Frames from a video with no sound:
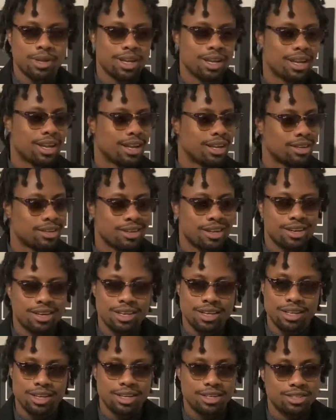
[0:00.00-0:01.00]
a lot of
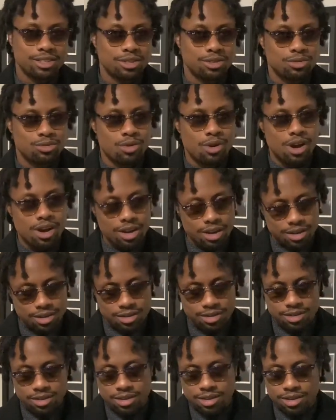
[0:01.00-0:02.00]
classic rock
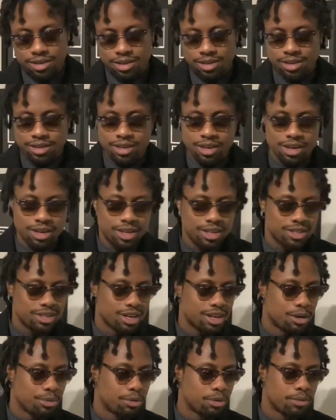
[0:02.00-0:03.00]
in Yachty's
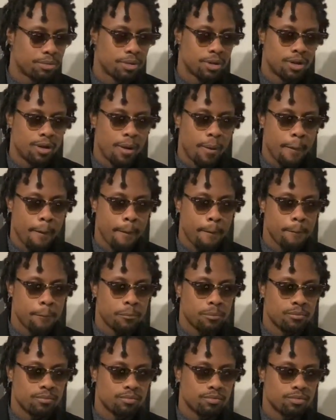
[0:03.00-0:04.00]
album.
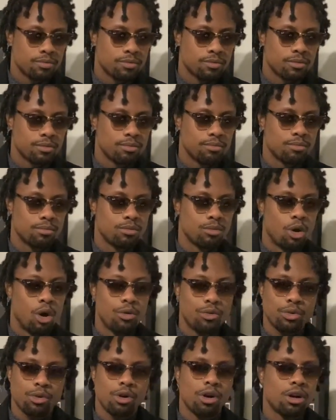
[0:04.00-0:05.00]

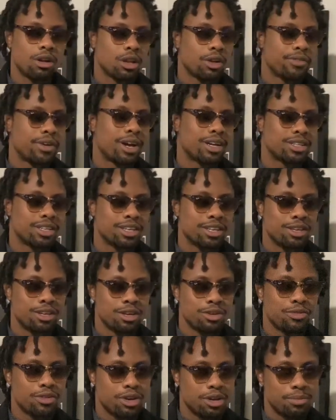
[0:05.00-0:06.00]
Overall, I've had to
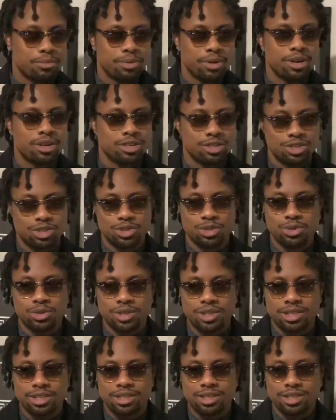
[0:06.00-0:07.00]
give a comparison to
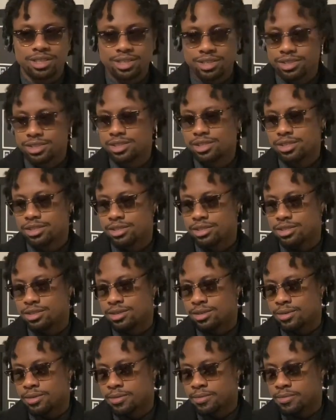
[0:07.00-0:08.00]
it. This is
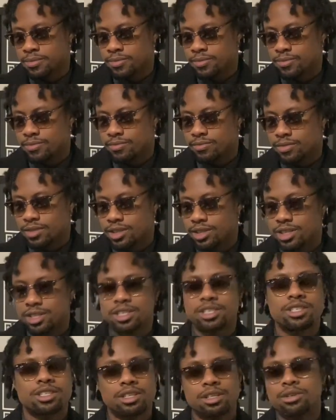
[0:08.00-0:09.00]

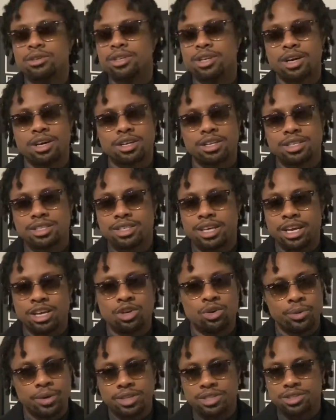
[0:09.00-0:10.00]
Lil Yachty's
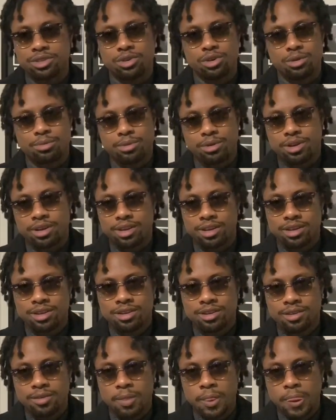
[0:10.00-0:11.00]
808s and Heartbreak.
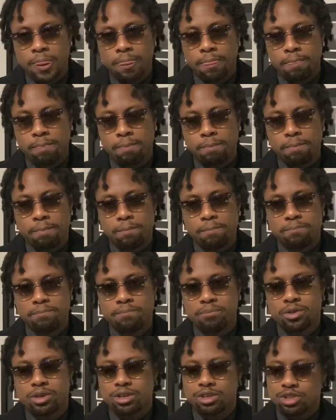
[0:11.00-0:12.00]

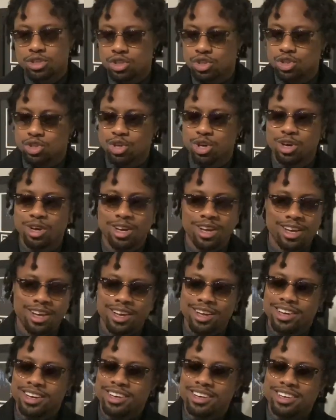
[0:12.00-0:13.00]
There's
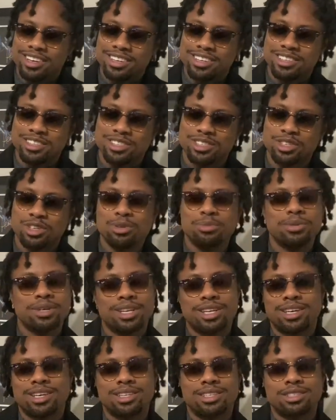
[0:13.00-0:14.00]
so
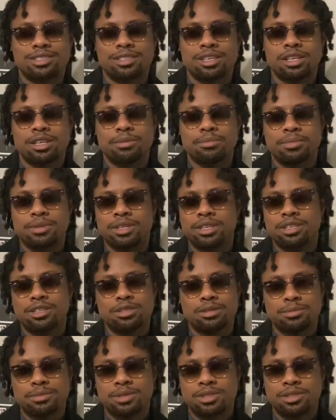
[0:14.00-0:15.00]
many of the same
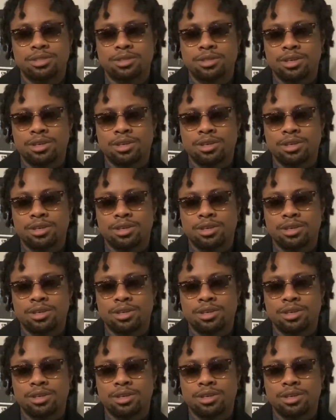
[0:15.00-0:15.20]
themes,